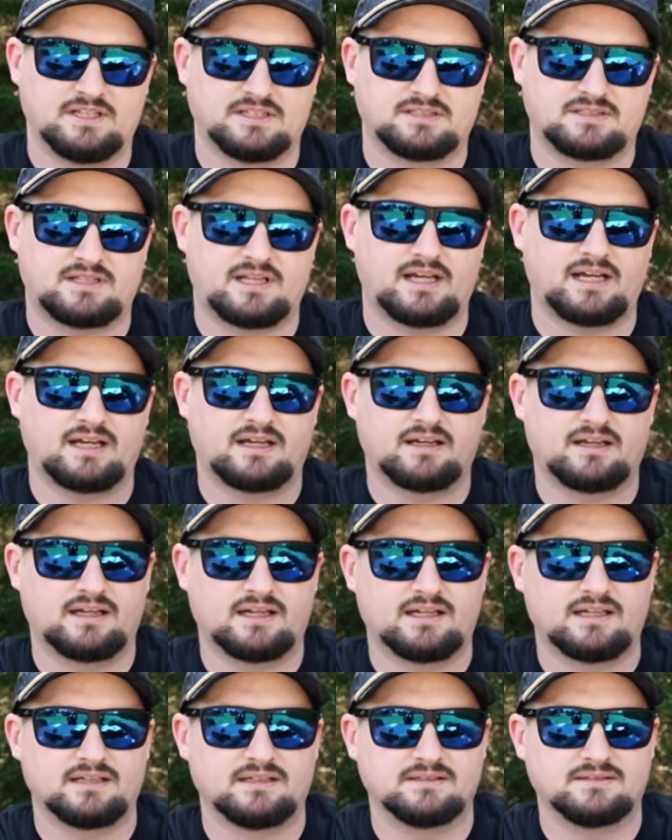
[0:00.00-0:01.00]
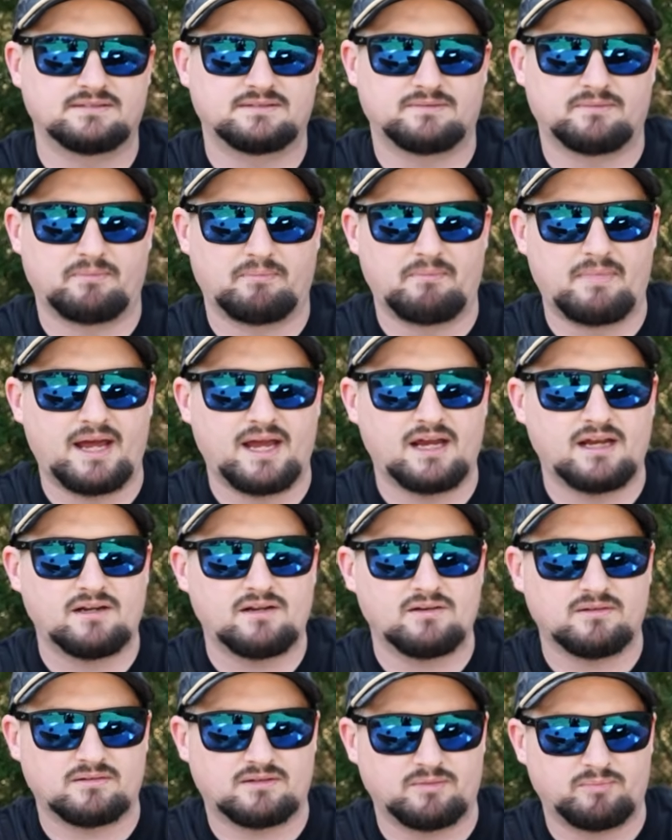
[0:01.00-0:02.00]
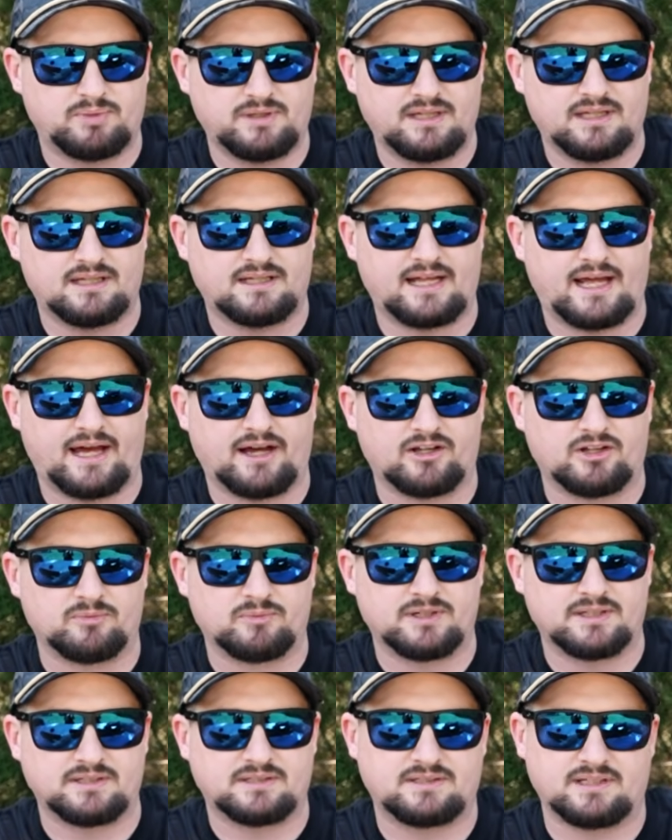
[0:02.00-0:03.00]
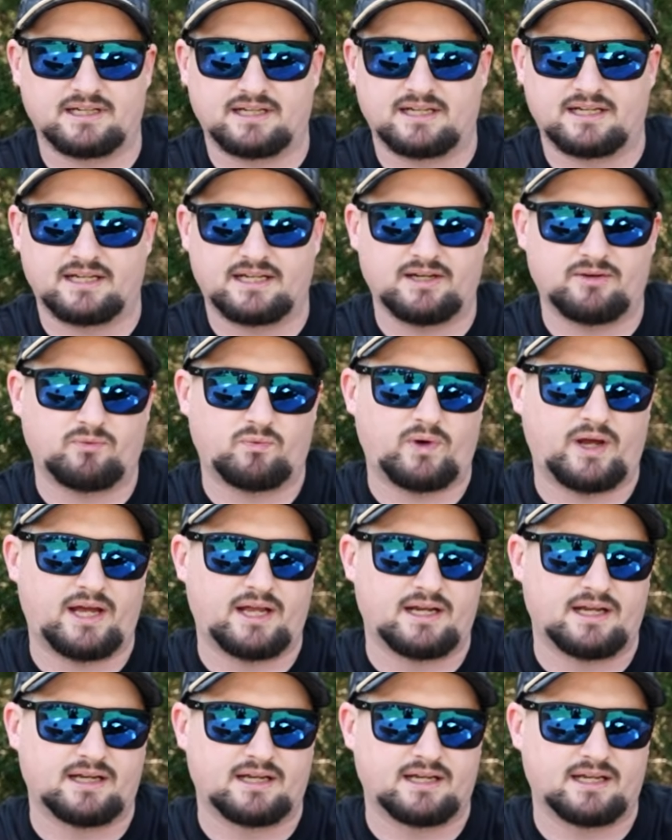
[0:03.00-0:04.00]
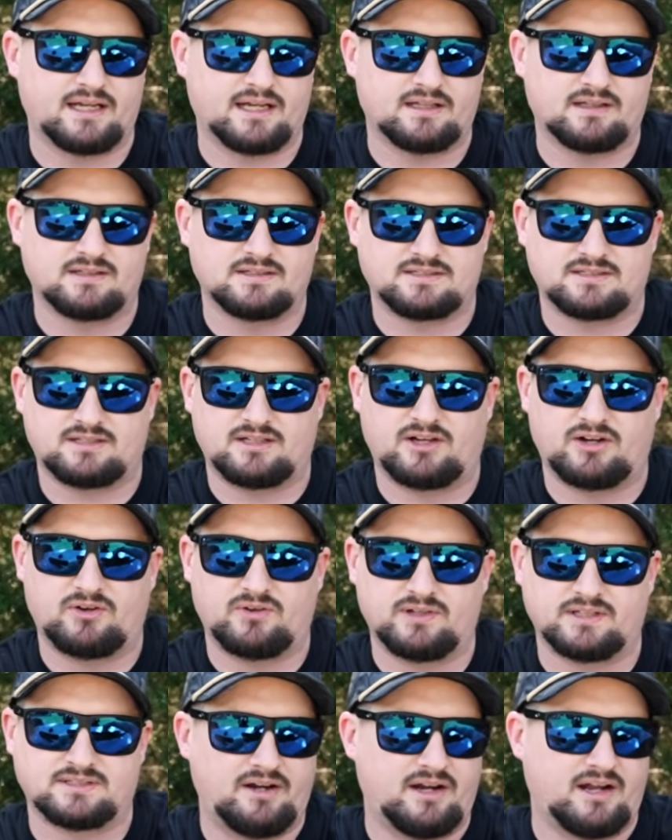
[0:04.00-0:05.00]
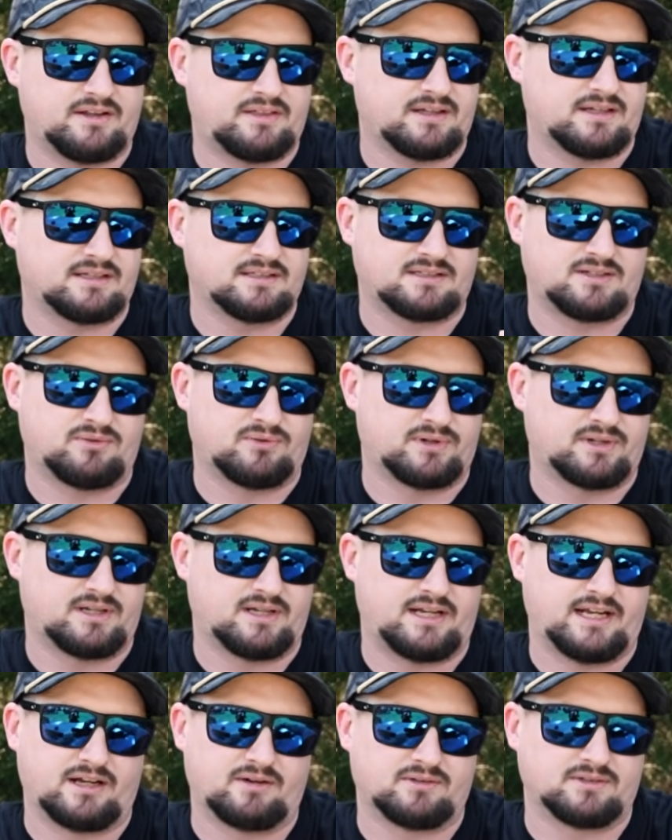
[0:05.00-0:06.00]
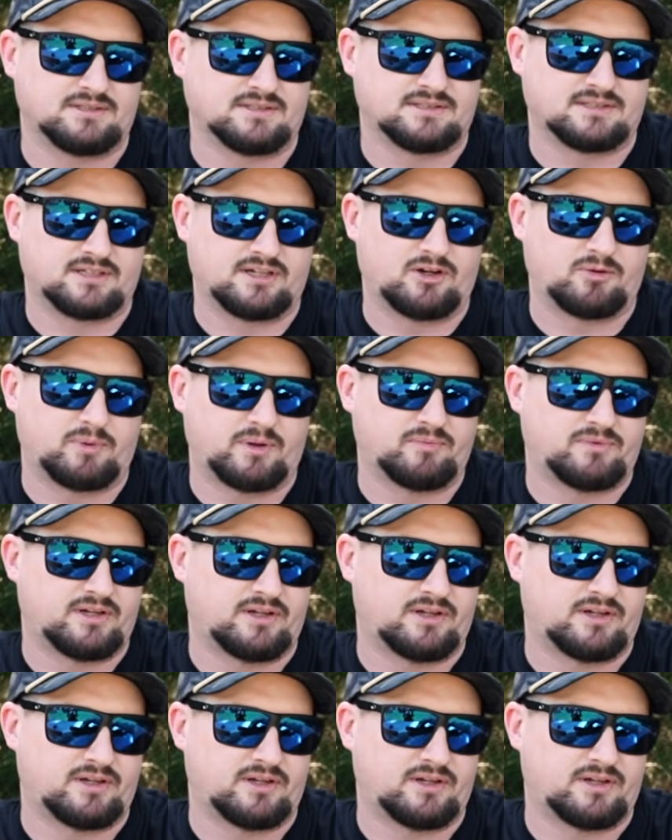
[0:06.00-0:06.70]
This thing is made to be in the elements. It can get wet, it can get in the snow. Nothing is going to damage this scope, I'm